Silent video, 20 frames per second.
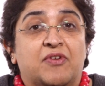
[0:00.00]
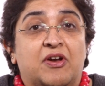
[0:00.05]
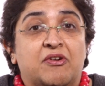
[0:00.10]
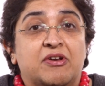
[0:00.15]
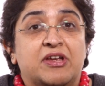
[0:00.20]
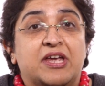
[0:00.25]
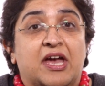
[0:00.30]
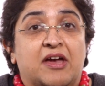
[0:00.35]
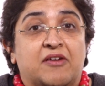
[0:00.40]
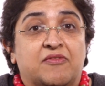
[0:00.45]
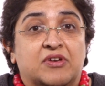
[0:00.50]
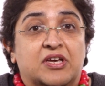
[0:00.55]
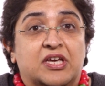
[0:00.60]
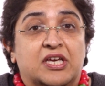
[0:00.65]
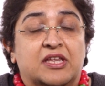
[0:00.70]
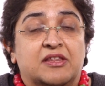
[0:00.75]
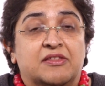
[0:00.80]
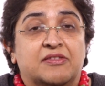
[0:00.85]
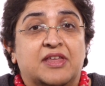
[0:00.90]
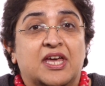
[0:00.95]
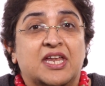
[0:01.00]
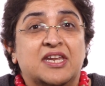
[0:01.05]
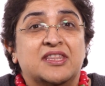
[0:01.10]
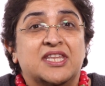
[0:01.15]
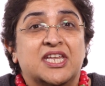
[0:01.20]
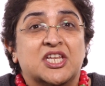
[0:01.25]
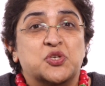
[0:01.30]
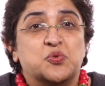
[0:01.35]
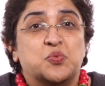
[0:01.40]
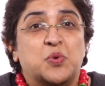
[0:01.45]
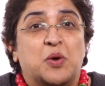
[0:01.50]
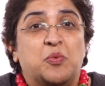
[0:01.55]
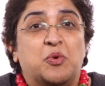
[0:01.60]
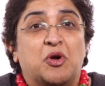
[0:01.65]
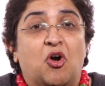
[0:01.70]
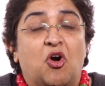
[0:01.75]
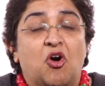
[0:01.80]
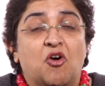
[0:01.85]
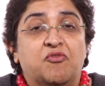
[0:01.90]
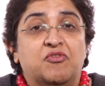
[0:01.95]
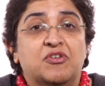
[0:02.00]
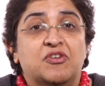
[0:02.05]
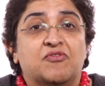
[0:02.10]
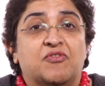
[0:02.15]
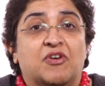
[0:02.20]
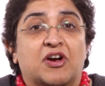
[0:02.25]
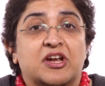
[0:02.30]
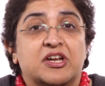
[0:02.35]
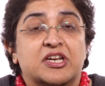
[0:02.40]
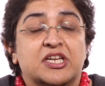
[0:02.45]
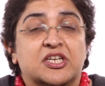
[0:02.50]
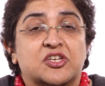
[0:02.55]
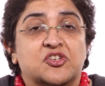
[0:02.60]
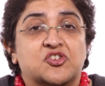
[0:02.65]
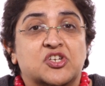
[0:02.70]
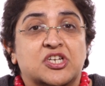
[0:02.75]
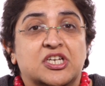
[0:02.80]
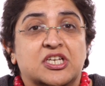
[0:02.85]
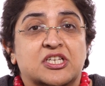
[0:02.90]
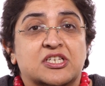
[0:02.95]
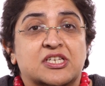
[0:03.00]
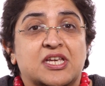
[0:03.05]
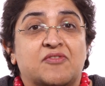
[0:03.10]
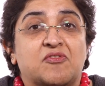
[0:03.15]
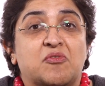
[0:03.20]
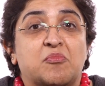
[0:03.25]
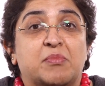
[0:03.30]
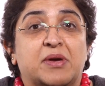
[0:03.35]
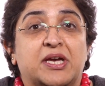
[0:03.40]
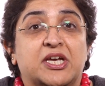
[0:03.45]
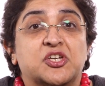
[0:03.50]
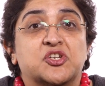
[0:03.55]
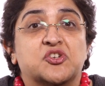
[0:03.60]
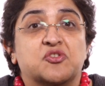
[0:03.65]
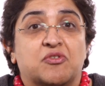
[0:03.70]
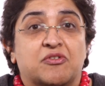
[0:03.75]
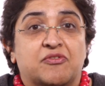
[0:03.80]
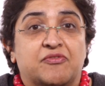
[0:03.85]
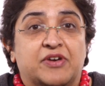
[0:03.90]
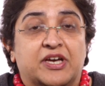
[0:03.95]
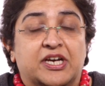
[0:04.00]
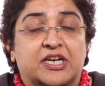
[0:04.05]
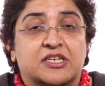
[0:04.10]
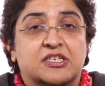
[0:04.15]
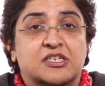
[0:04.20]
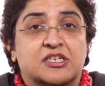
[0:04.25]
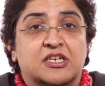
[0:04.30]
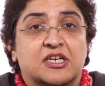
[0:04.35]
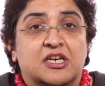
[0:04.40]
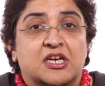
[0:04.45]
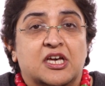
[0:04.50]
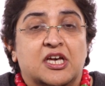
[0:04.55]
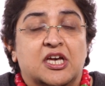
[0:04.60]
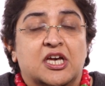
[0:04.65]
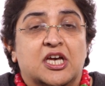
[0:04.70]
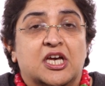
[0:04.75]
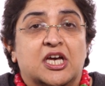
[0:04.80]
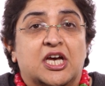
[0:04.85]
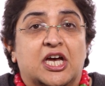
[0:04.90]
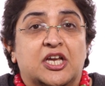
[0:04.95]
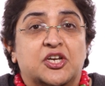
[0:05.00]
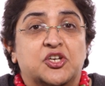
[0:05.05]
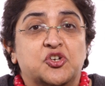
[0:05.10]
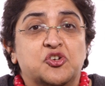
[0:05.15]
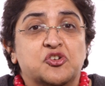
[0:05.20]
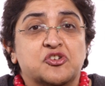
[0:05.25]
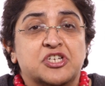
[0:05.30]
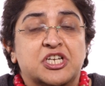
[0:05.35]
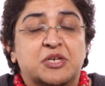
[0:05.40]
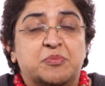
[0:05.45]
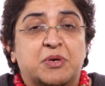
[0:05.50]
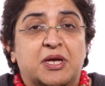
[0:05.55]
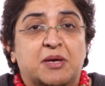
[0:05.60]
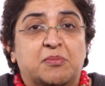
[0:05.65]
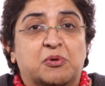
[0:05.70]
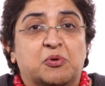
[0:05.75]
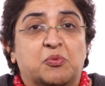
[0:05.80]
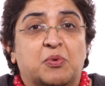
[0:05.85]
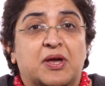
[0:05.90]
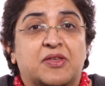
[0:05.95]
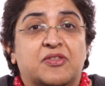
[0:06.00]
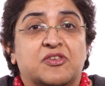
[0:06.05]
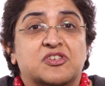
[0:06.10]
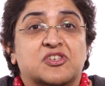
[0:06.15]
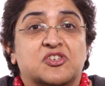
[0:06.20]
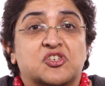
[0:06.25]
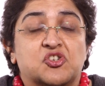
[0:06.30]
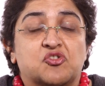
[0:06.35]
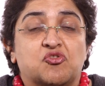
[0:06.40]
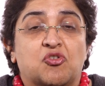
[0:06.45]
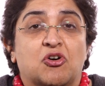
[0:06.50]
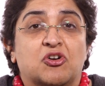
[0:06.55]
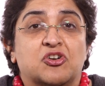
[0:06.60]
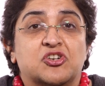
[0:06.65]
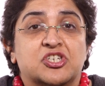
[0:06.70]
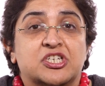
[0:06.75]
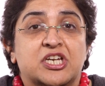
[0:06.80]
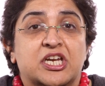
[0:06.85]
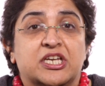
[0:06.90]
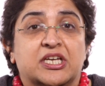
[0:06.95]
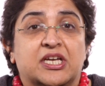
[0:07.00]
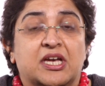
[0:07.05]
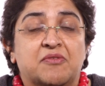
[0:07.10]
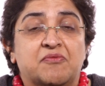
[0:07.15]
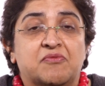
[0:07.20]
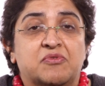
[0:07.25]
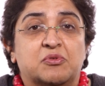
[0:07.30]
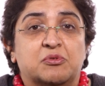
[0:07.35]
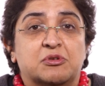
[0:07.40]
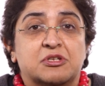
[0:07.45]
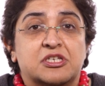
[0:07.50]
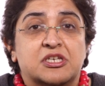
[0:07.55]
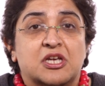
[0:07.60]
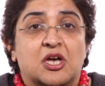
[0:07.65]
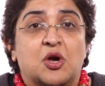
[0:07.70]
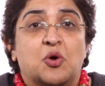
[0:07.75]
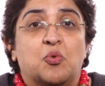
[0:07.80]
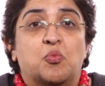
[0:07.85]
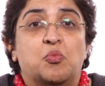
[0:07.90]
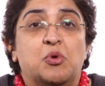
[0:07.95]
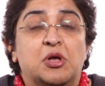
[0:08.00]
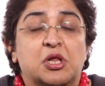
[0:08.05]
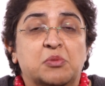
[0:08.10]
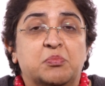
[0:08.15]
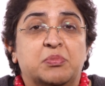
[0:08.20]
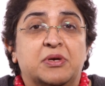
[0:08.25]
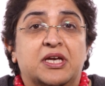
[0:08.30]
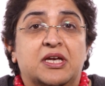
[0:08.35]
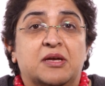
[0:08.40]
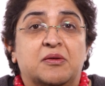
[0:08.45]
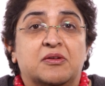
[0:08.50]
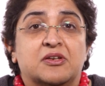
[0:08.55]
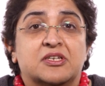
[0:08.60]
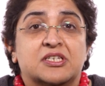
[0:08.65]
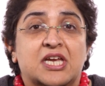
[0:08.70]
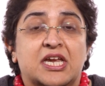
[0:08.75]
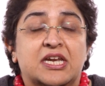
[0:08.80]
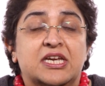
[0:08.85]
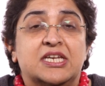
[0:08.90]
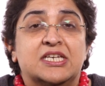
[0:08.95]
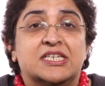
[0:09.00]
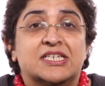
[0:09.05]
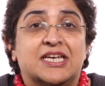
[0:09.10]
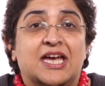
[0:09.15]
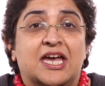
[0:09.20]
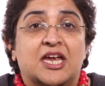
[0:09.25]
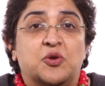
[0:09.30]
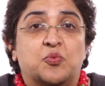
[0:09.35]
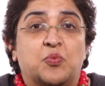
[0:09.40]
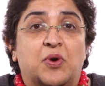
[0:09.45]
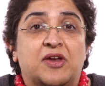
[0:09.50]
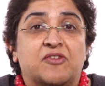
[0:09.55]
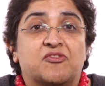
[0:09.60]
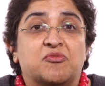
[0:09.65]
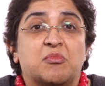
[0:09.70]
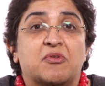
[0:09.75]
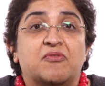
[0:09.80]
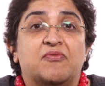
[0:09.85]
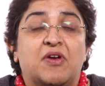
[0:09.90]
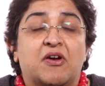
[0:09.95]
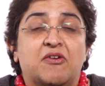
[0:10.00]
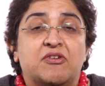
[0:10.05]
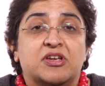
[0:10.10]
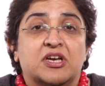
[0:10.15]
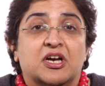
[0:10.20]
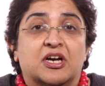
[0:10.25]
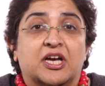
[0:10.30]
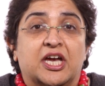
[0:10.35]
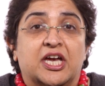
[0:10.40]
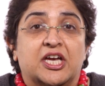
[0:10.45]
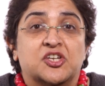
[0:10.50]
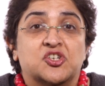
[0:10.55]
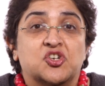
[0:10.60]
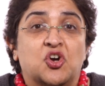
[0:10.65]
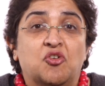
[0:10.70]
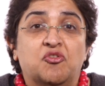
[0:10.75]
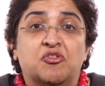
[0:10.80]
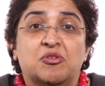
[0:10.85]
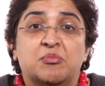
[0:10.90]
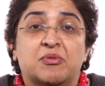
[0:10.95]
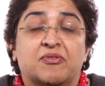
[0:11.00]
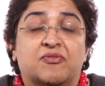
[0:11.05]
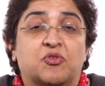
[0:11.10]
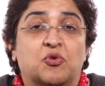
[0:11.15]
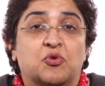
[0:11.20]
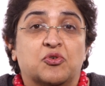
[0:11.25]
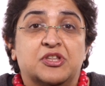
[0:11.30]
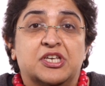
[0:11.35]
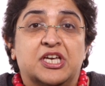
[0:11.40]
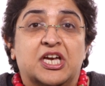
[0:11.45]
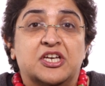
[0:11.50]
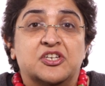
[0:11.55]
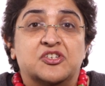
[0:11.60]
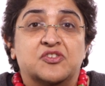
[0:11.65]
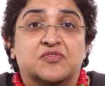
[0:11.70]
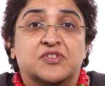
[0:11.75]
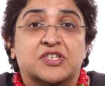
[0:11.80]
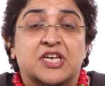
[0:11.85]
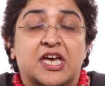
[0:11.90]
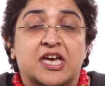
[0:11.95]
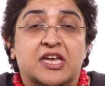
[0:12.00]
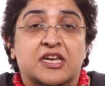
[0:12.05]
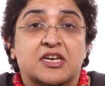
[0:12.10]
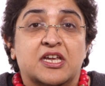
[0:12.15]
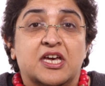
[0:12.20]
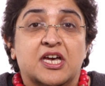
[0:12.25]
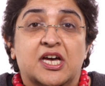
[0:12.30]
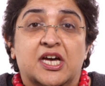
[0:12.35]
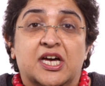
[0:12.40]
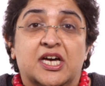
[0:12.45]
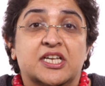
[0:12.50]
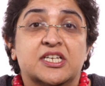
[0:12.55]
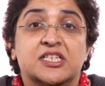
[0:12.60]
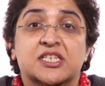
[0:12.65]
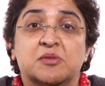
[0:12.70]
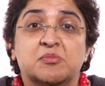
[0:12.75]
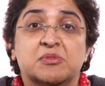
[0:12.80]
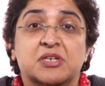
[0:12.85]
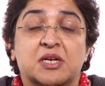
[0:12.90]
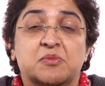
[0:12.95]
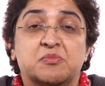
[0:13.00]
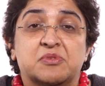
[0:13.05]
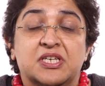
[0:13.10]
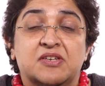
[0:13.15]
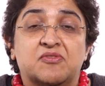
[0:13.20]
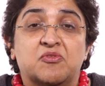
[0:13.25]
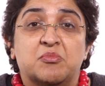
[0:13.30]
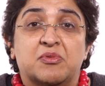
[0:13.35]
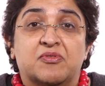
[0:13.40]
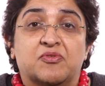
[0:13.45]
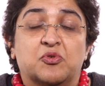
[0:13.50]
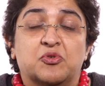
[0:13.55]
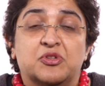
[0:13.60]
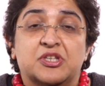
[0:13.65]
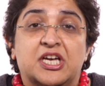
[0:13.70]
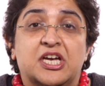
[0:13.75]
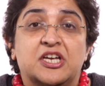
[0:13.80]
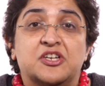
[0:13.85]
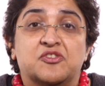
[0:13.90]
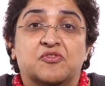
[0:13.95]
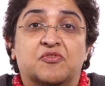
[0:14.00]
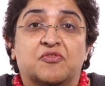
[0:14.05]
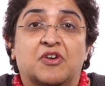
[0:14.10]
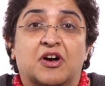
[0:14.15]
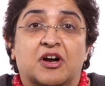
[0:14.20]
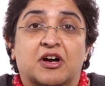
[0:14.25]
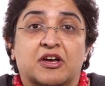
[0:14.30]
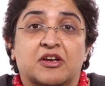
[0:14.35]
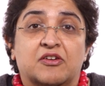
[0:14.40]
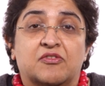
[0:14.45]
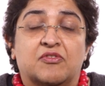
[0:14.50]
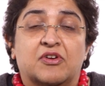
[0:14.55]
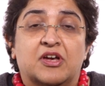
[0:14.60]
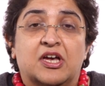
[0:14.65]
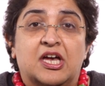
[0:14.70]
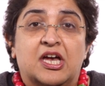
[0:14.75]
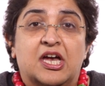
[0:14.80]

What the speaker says: very heavy, then that's where we're often finding genes have a major effect. And usually people where there's a strong genetic influence will be tending to gain weight from a very young age, often before the age of 10, and sometimes even before the age of 5.